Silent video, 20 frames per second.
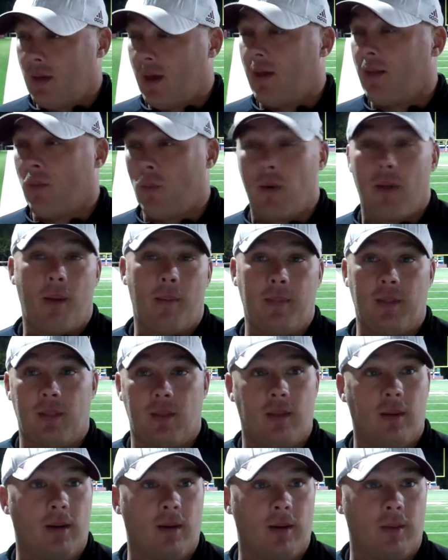Yeah, well, I mean,
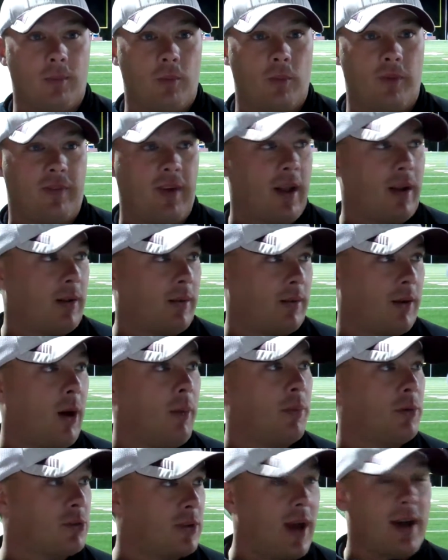we've got a
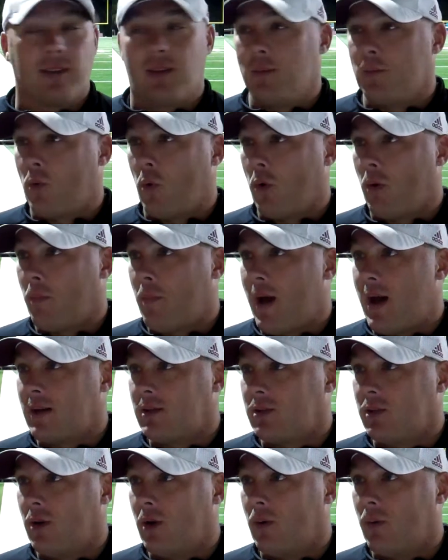couple of scout team
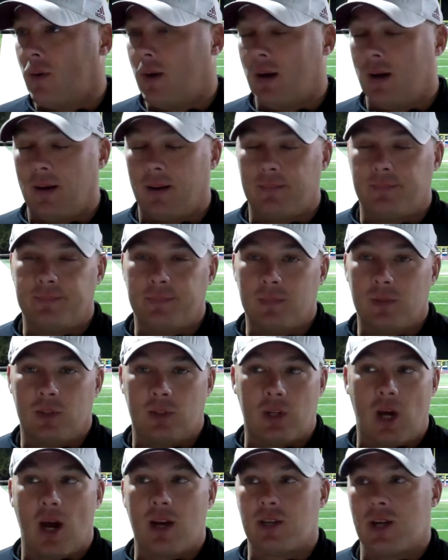quarterbacks, you know,
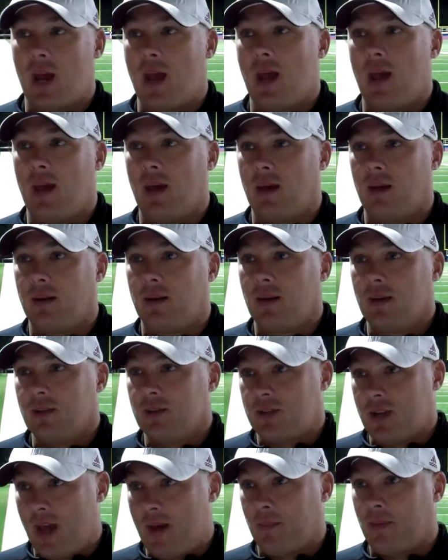Josh
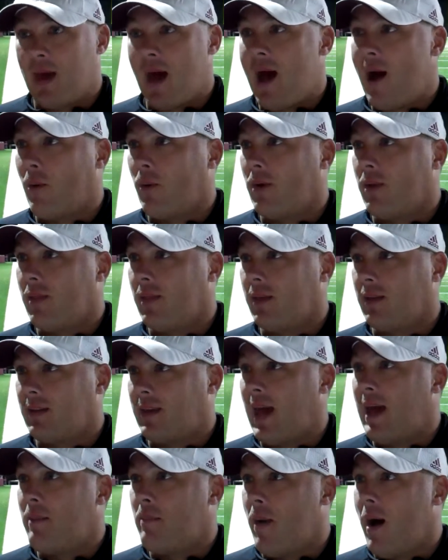Hand, Sam Coward, and then
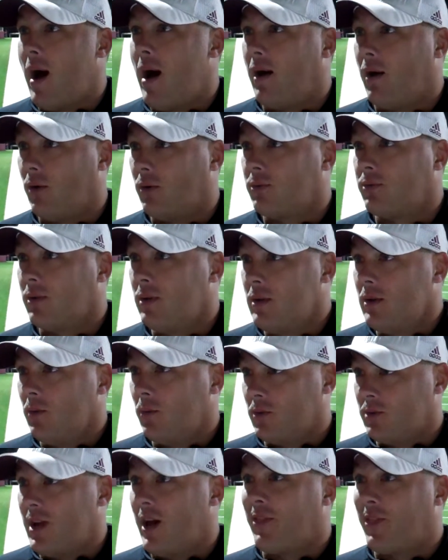Gabe Miles
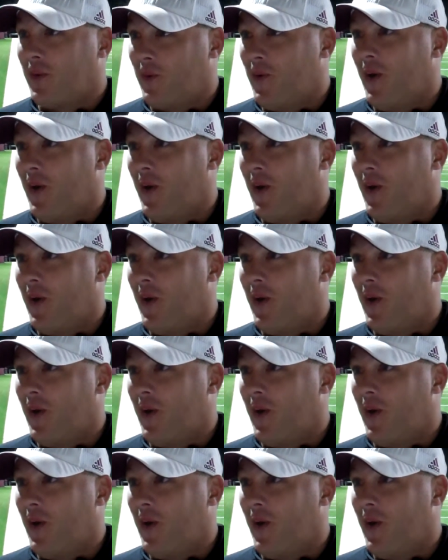was out there